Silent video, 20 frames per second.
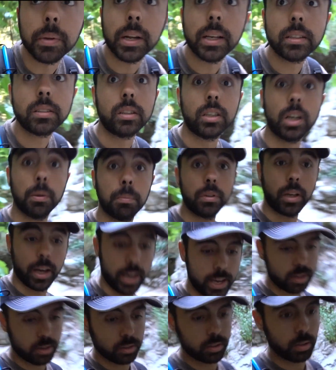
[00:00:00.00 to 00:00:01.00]
been asking a couple of the
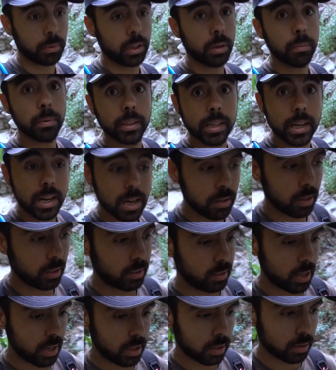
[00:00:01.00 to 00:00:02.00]
hikers that have been coming down. They
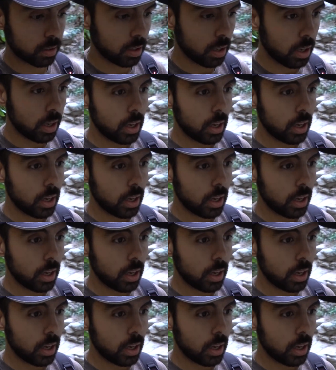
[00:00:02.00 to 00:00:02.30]
said it's